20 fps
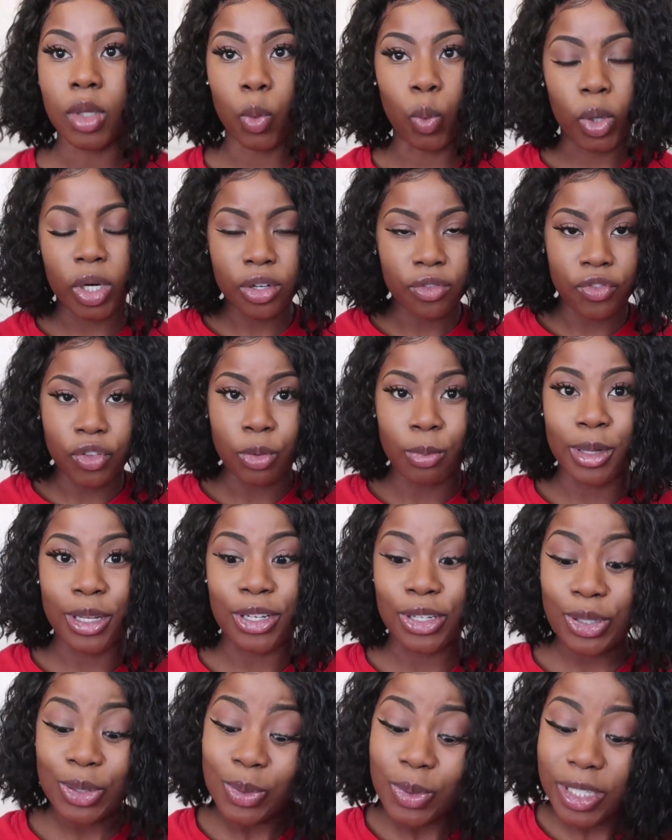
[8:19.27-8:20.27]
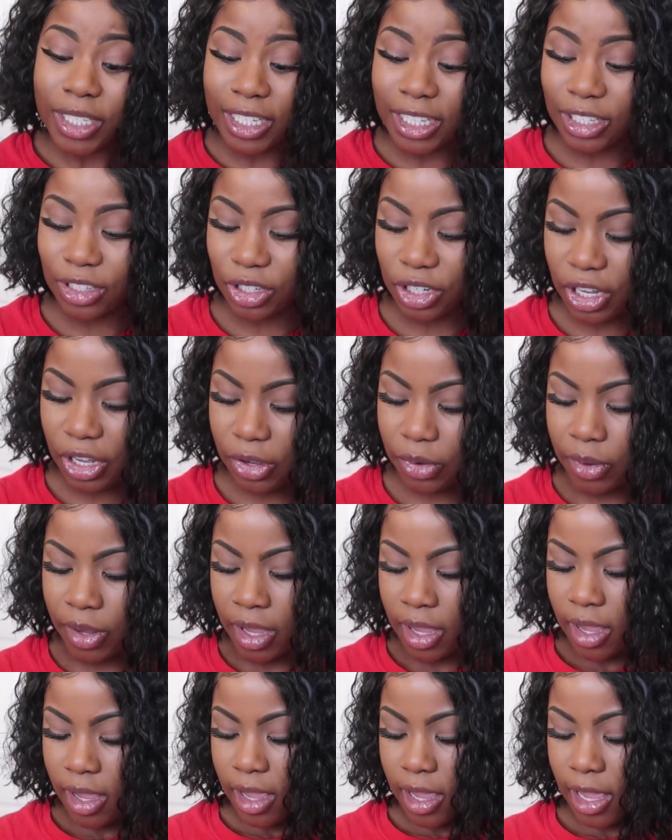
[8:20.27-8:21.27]
what have you been doing, you know?
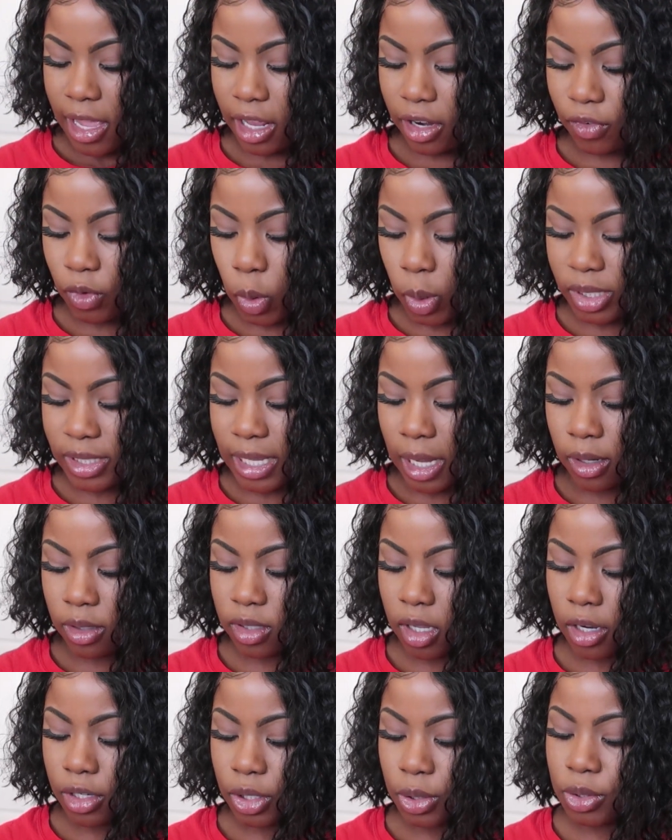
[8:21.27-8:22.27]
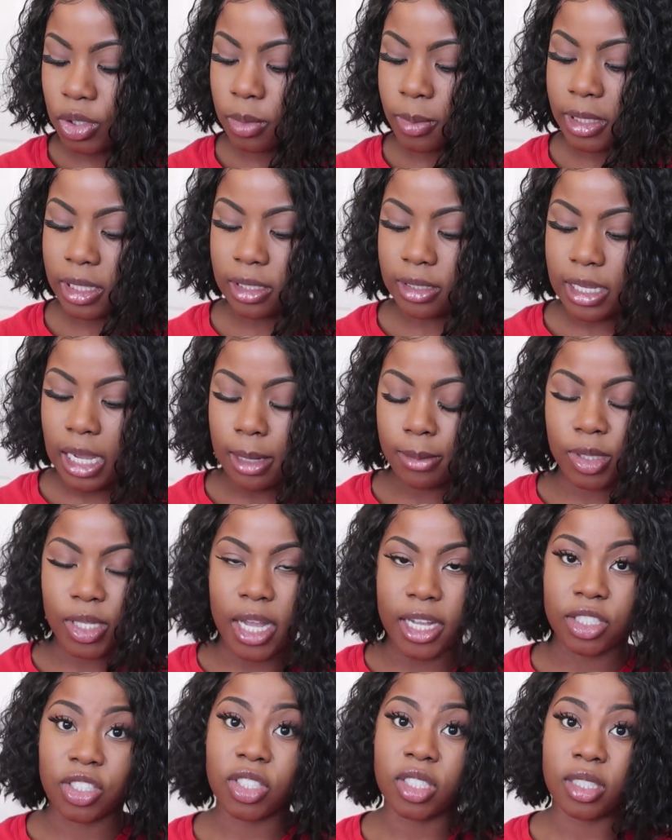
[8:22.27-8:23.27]
And of course I was on YouTube at the time, so
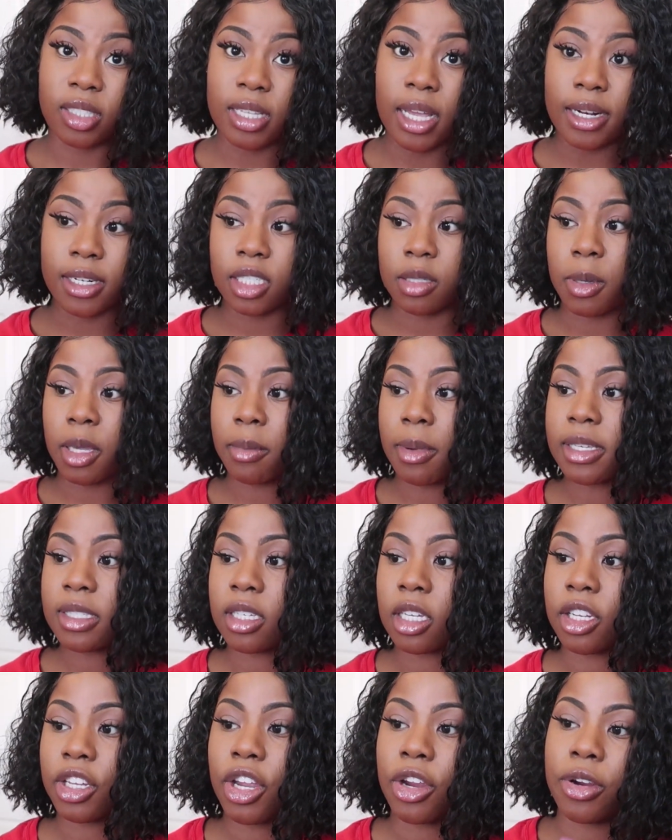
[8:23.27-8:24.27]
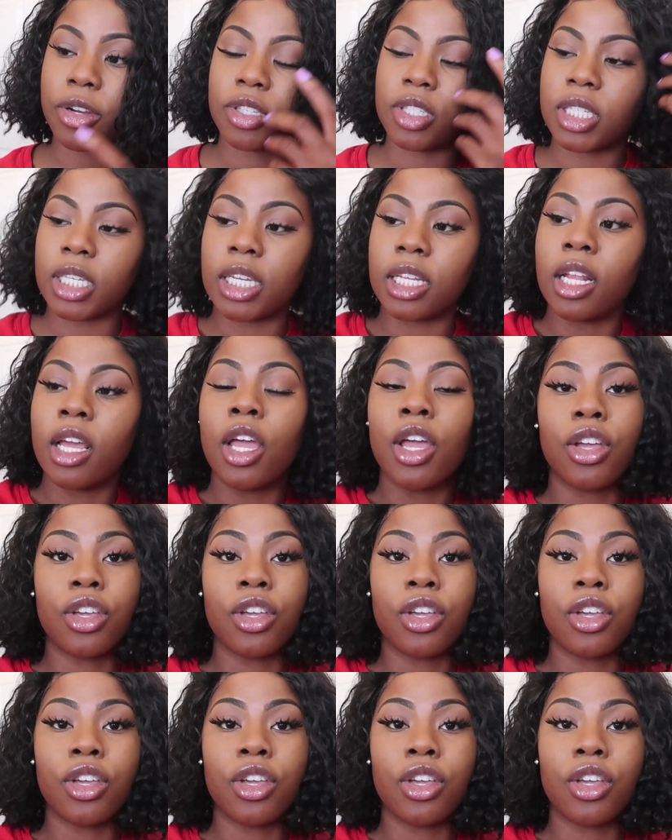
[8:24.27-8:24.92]
I just decided to make my skincare routine.